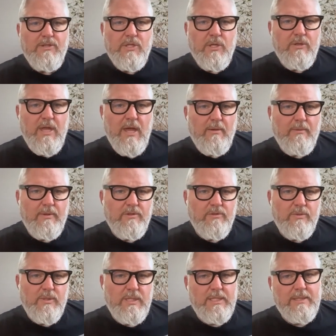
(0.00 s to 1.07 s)
So that was
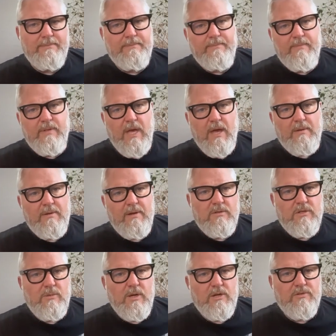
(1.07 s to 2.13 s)
really not
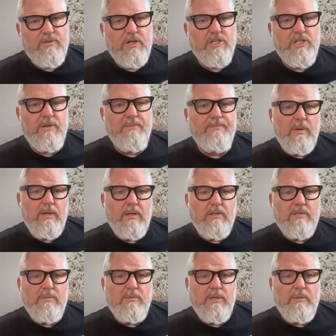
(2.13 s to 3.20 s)
too much friction. What
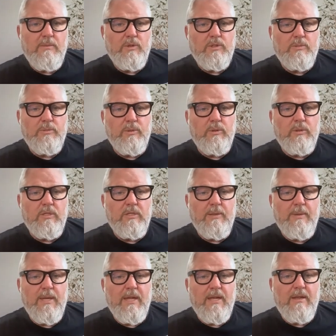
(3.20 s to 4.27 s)
else? Multiple
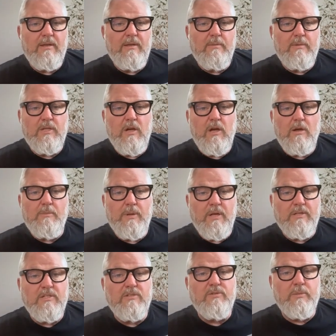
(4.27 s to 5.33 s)
limit hit
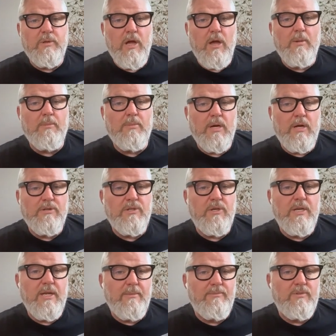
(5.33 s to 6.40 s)
pauses from Comet browser.
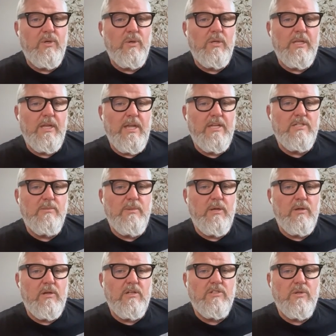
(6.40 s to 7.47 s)
Yep, totally. Agent mail
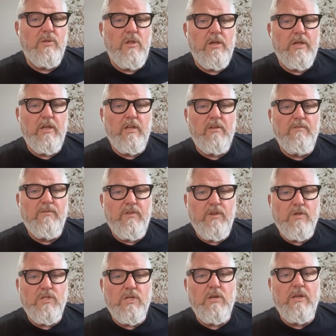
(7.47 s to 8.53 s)
console login
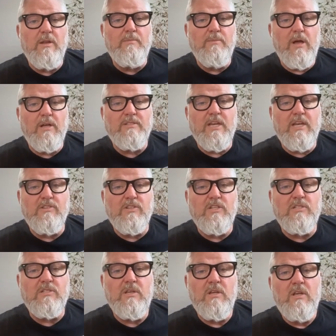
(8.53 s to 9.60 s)
confusion, inbox
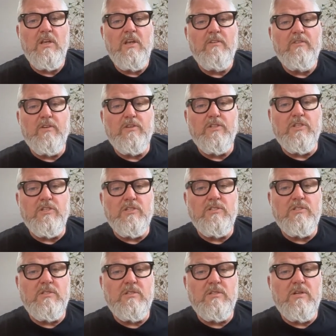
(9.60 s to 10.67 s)
address
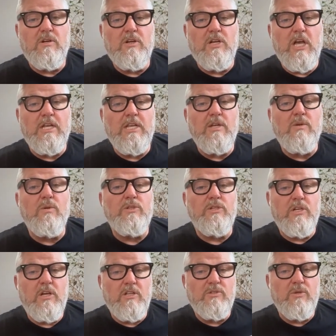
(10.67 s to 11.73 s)
versus or not equal to
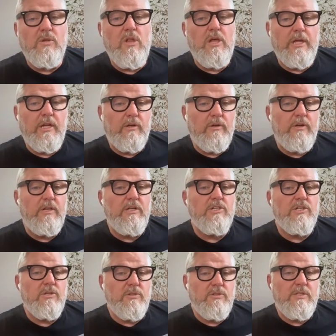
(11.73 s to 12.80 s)
console login
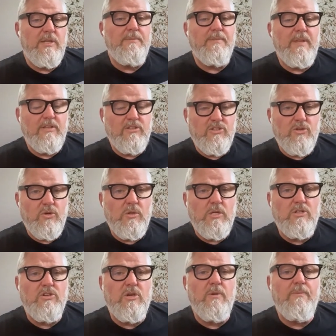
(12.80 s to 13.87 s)
credentials. Yep, that's totally
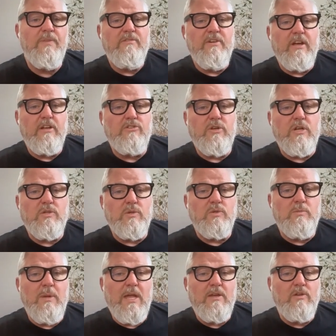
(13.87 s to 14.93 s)
true. Final stretch was
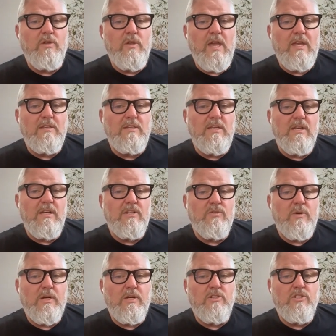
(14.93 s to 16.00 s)
manual. You added DNS
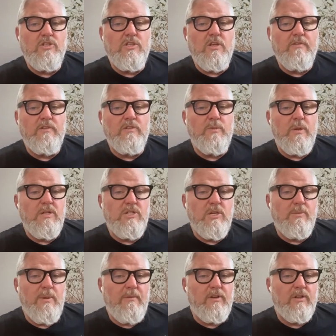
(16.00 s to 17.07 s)
record yourself in
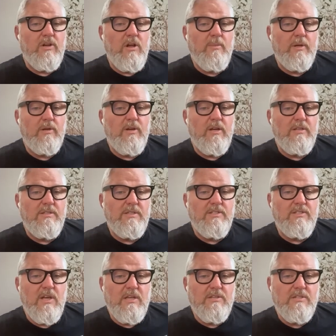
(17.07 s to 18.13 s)
Spaceship after Comet credits
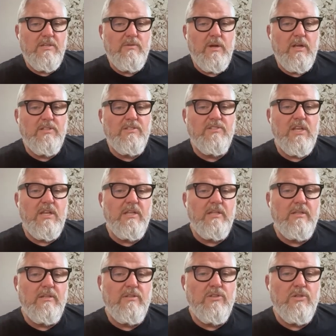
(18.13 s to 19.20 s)
exhausted,
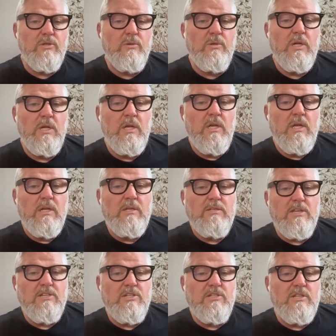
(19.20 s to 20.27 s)
reconciling to
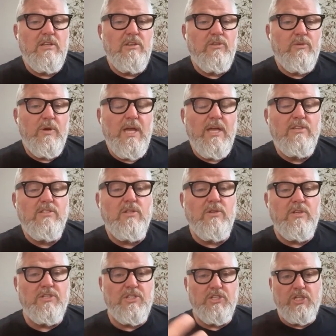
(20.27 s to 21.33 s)
session 10 thread. So
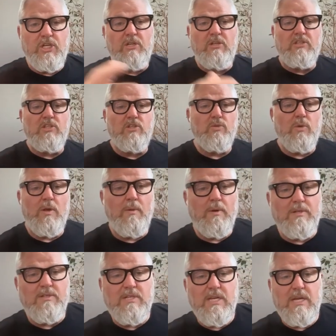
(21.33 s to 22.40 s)
this is good. This is what I want
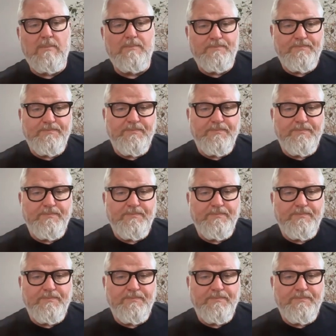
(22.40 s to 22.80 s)
to see.